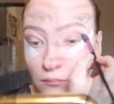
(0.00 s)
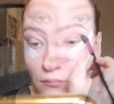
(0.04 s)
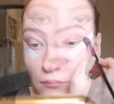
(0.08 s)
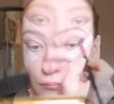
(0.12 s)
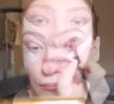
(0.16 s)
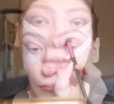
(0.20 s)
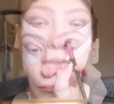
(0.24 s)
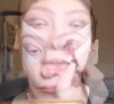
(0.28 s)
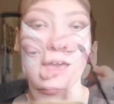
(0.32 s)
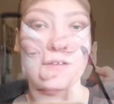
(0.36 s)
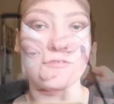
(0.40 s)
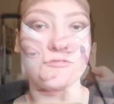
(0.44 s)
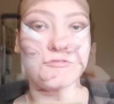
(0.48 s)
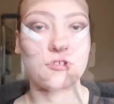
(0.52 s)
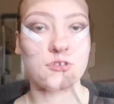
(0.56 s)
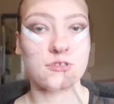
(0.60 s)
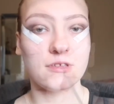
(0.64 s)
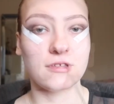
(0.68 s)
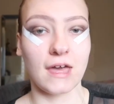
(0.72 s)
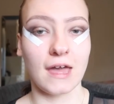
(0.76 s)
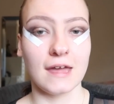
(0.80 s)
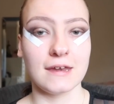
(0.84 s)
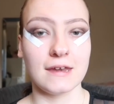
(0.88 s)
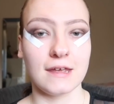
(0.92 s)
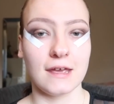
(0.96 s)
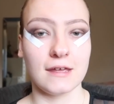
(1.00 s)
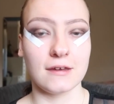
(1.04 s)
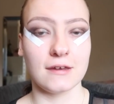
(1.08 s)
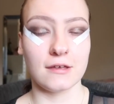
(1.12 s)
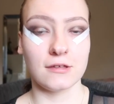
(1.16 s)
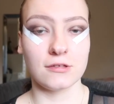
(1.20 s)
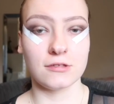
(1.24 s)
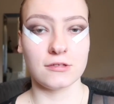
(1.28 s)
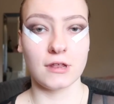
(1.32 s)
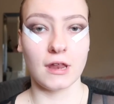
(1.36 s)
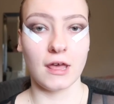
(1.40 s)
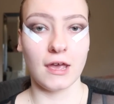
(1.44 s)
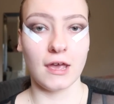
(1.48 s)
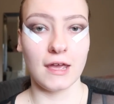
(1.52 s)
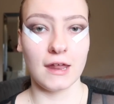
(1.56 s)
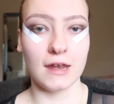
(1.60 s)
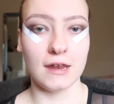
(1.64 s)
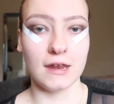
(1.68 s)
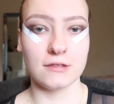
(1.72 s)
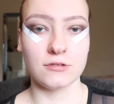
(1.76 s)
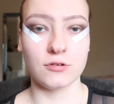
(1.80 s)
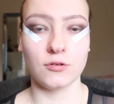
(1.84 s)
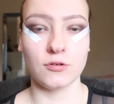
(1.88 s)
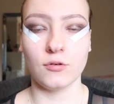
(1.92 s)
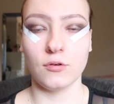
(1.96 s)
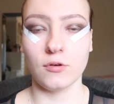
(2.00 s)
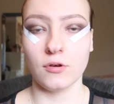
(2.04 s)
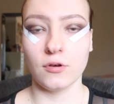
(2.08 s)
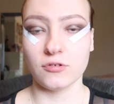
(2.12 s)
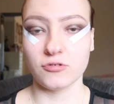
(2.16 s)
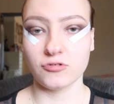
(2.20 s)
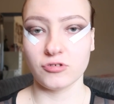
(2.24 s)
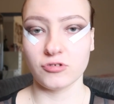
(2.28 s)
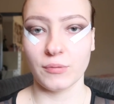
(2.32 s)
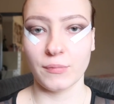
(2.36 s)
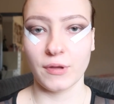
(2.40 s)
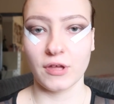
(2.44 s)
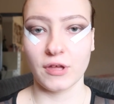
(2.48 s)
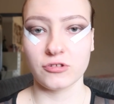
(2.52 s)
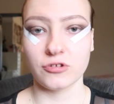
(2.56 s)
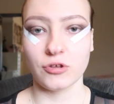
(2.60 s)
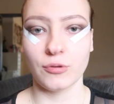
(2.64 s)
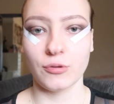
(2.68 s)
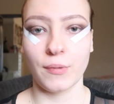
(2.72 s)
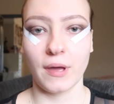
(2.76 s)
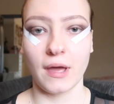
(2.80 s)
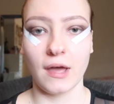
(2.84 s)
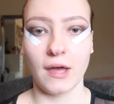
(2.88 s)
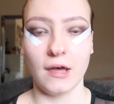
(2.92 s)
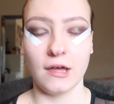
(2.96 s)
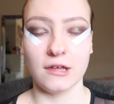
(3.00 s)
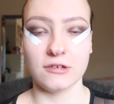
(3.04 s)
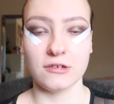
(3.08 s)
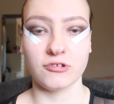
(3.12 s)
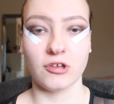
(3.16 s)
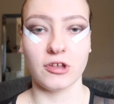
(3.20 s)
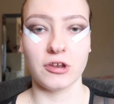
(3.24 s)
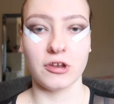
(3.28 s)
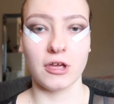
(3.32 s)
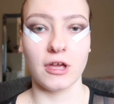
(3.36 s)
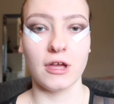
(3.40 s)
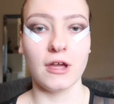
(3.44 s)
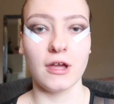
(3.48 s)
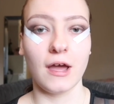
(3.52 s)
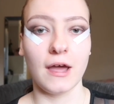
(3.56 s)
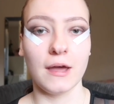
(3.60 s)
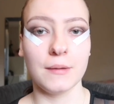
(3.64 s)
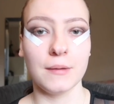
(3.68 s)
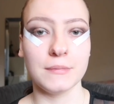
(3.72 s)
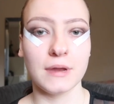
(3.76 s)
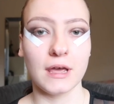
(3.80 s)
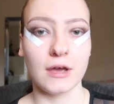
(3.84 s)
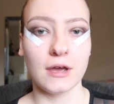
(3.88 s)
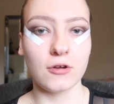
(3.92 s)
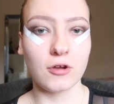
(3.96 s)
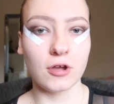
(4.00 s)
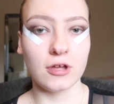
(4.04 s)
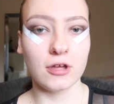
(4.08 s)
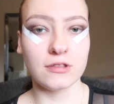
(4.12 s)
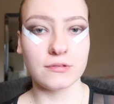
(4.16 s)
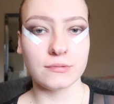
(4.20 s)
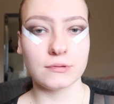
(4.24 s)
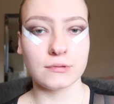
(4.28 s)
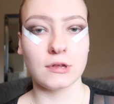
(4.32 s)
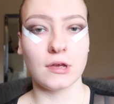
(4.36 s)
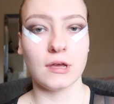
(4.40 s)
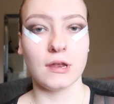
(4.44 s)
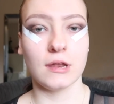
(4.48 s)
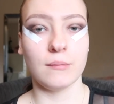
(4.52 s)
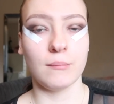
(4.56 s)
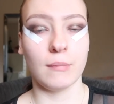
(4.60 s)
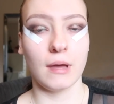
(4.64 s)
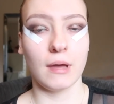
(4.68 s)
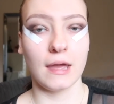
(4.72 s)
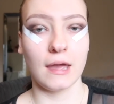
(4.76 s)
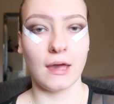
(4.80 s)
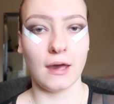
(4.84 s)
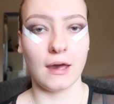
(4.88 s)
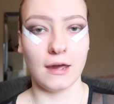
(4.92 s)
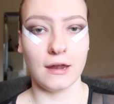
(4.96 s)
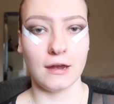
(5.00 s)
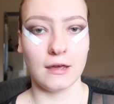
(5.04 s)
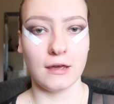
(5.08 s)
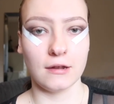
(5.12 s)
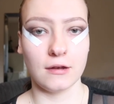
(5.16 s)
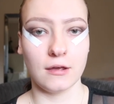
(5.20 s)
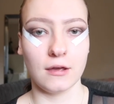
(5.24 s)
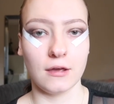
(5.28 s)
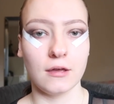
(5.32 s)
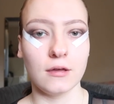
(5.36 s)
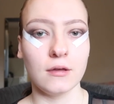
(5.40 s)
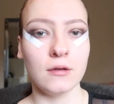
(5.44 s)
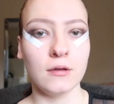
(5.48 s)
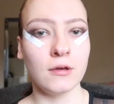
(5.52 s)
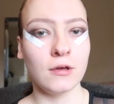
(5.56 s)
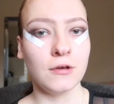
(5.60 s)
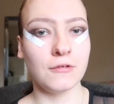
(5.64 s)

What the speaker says: I have just added a slight little shimmer to my eyeshadow. I'm now going to do my eyeliner.